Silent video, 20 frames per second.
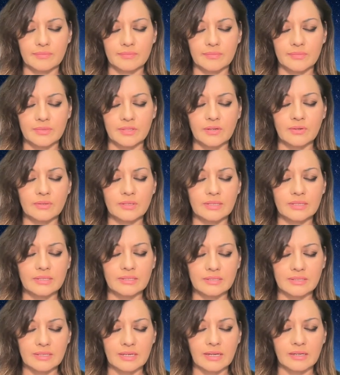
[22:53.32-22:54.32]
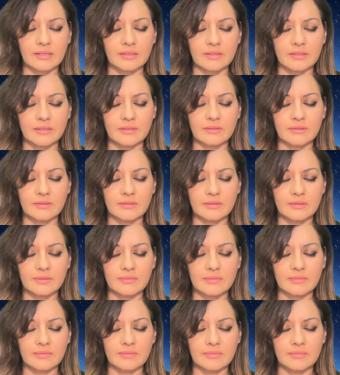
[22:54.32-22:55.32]
And don't get stagnant.
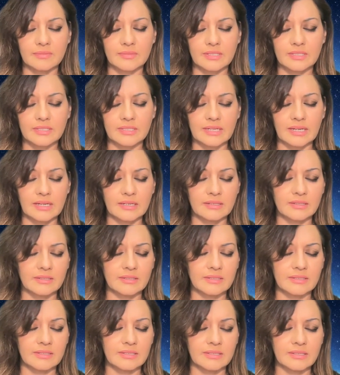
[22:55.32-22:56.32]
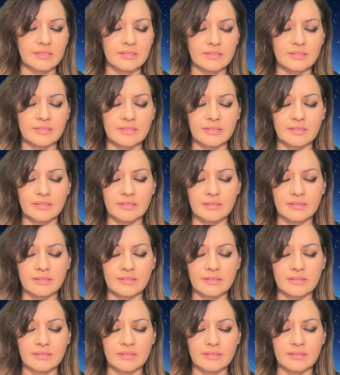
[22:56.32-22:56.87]
Stagnancy is